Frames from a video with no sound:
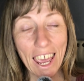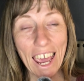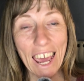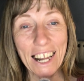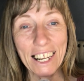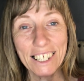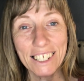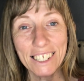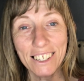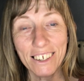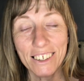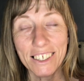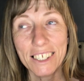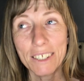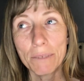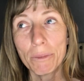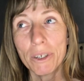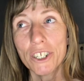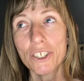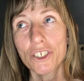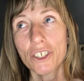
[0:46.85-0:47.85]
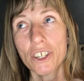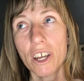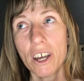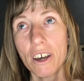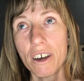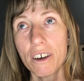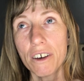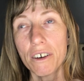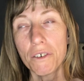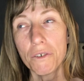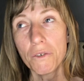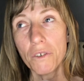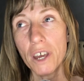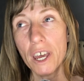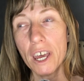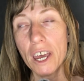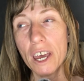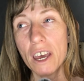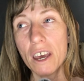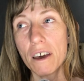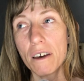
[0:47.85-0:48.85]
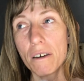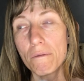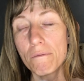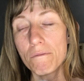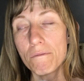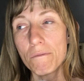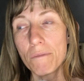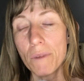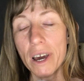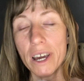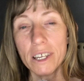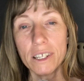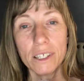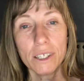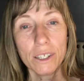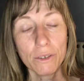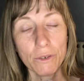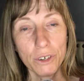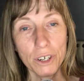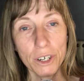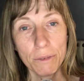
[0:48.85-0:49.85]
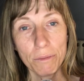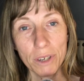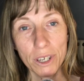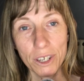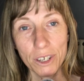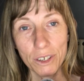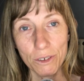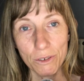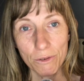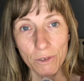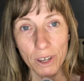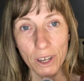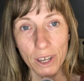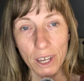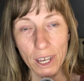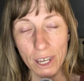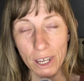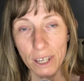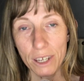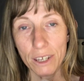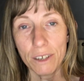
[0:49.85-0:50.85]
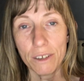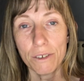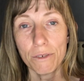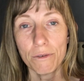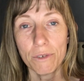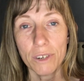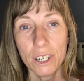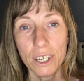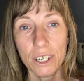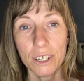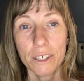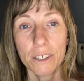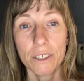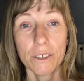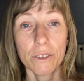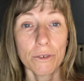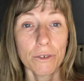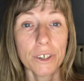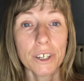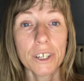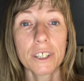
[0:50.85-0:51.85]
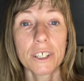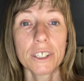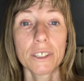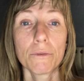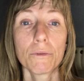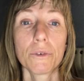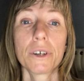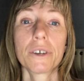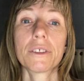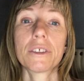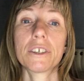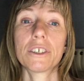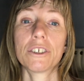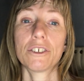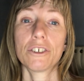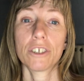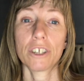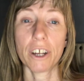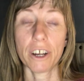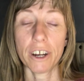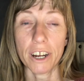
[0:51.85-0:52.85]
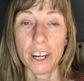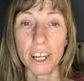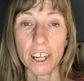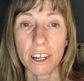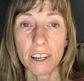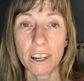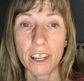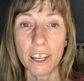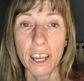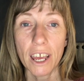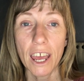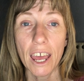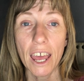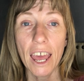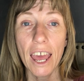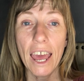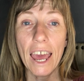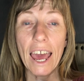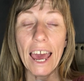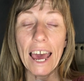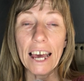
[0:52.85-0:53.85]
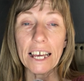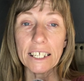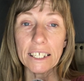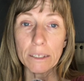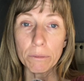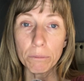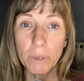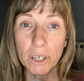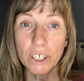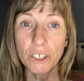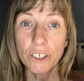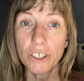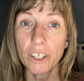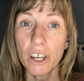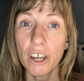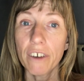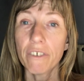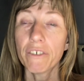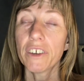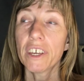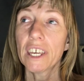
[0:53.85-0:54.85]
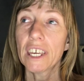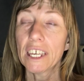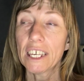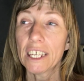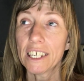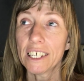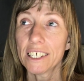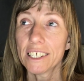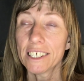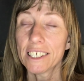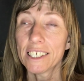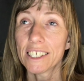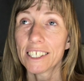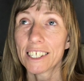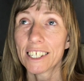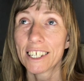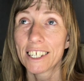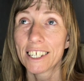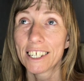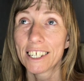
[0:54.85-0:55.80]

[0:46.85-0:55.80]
And it's not as much of my story being a unique story that's worth sharing, as much of it is